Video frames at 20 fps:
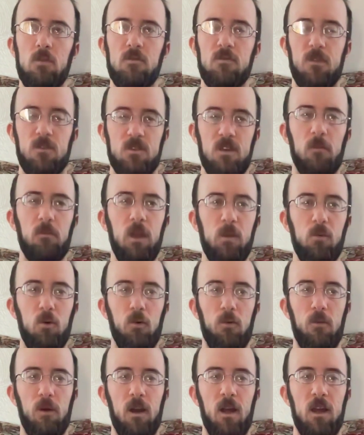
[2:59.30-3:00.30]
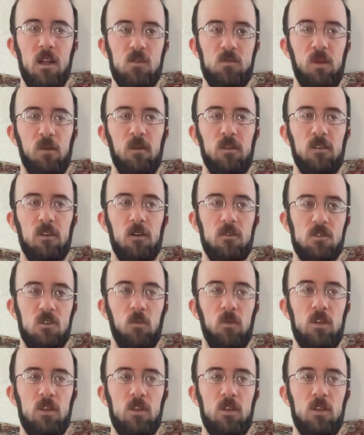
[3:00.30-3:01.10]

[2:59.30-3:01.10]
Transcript: for some people with retinitis pigmentosa,